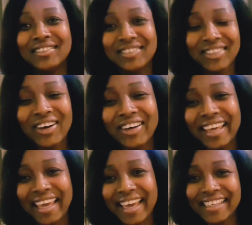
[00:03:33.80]
have.
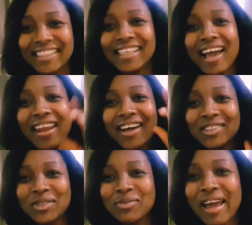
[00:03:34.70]
Okay, shout out
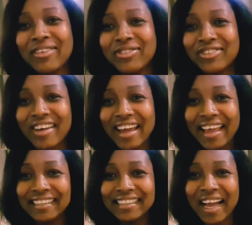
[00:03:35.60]
to my
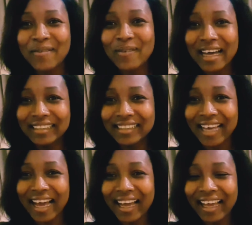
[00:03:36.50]
friend Amanda.